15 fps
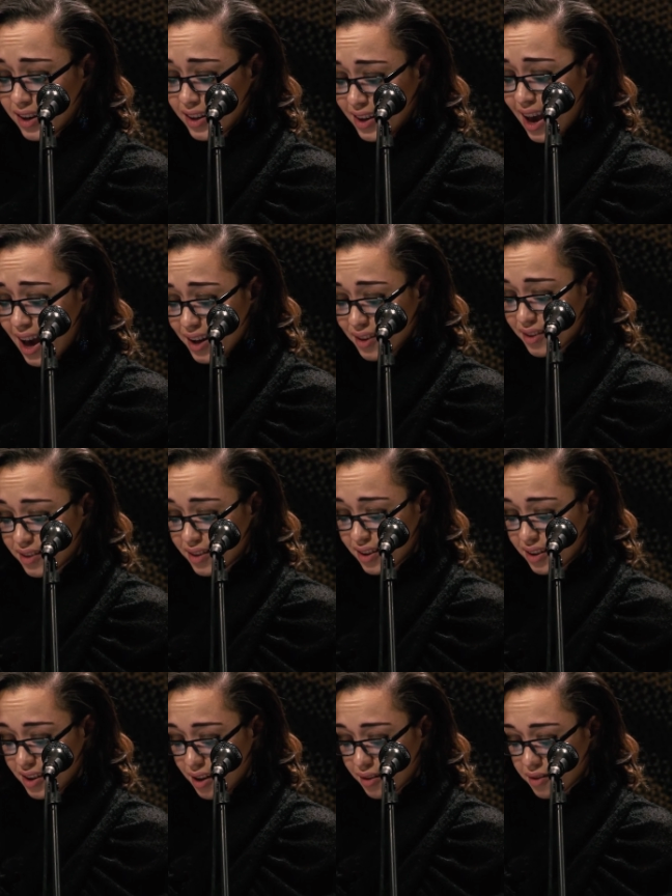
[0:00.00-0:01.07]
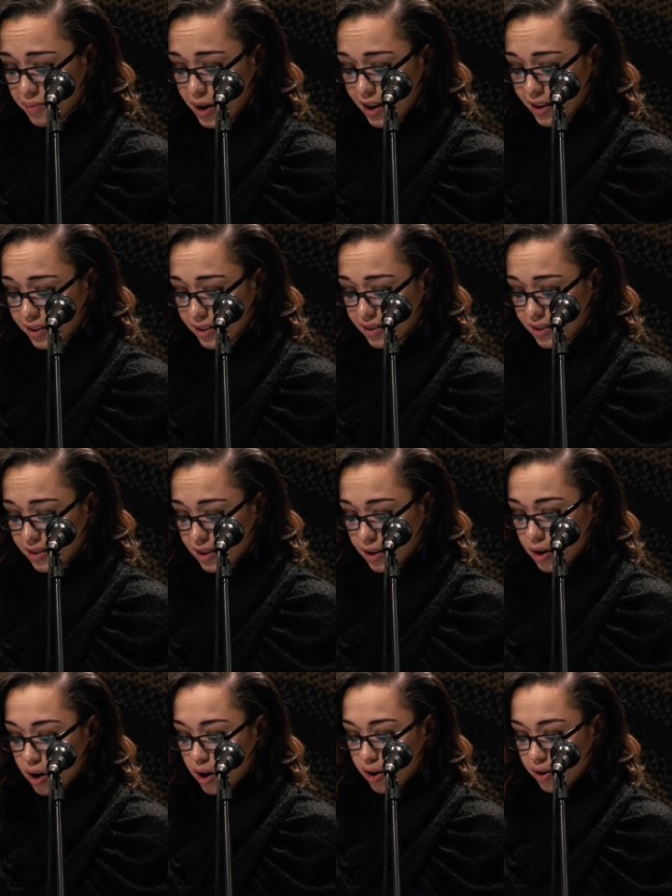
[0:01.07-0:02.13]
Yes, Ian smiled.
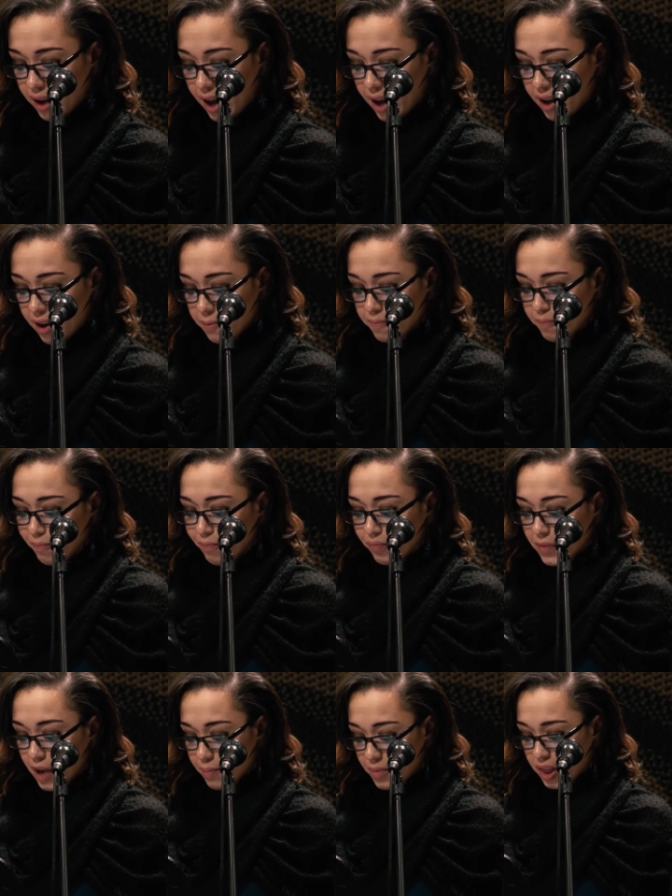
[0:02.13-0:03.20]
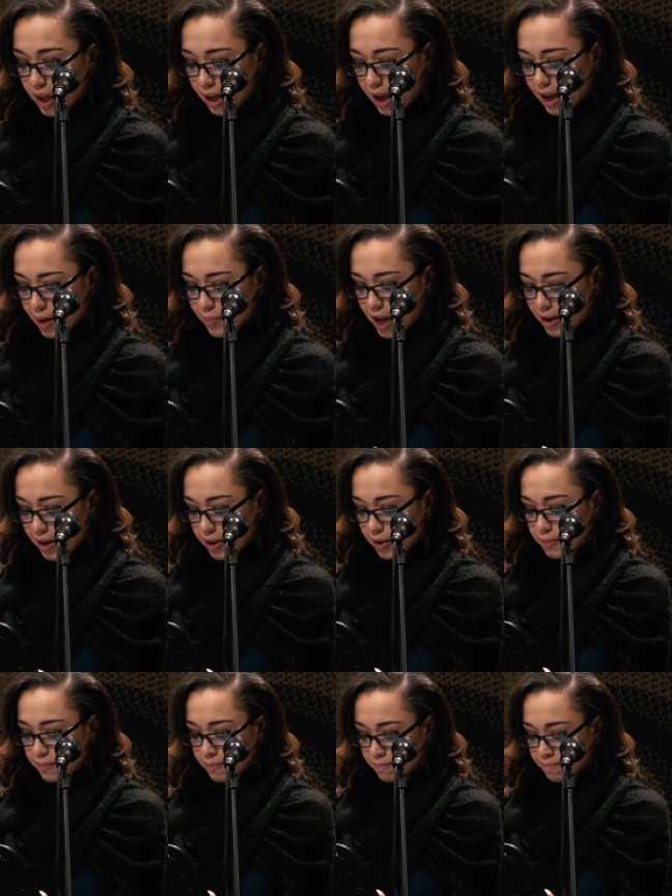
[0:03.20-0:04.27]
Okay, I'm thinking about
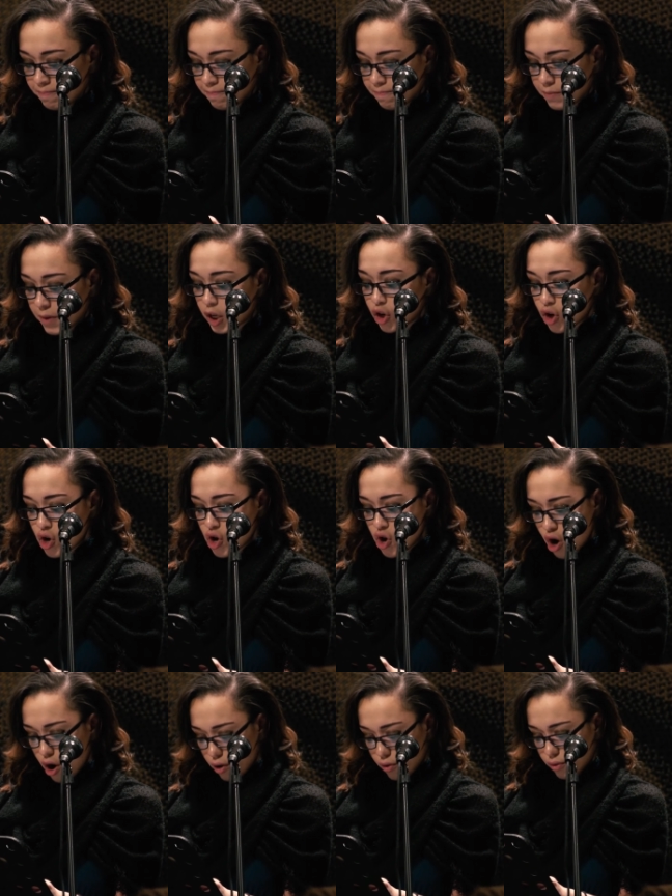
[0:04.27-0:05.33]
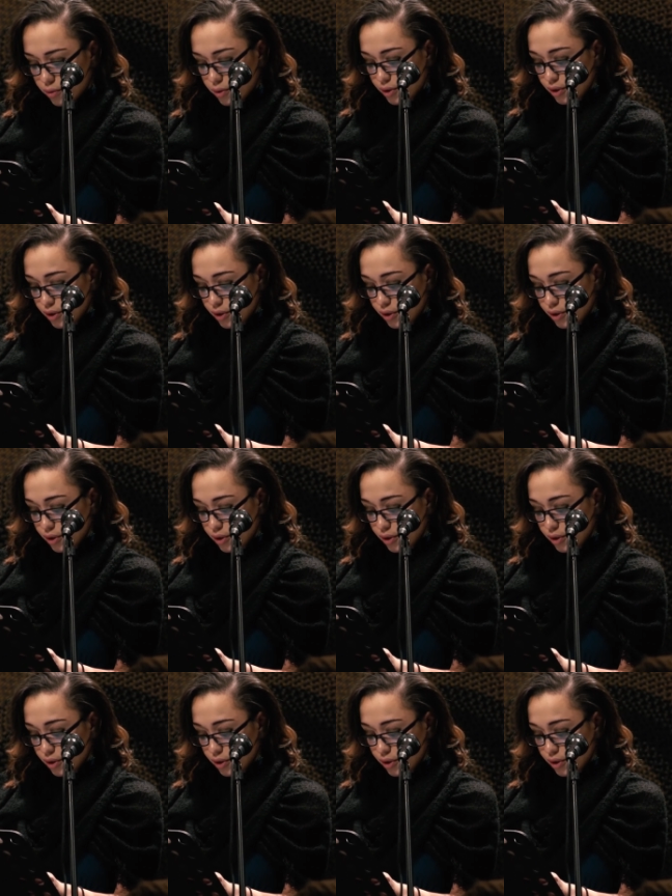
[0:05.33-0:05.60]
it. Hmm, no.